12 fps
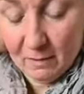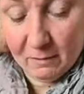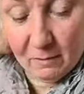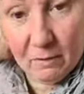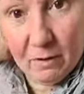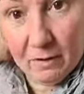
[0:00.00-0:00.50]

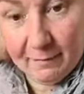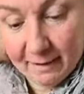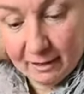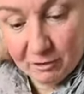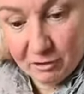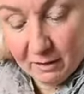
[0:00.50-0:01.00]
So I've got a
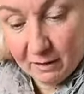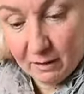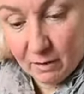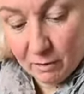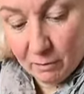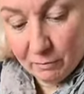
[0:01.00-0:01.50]
sashing
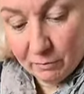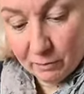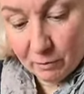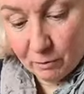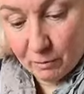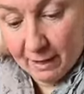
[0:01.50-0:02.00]
of
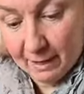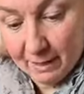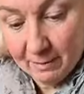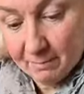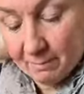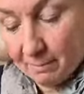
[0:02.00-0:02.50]
grey,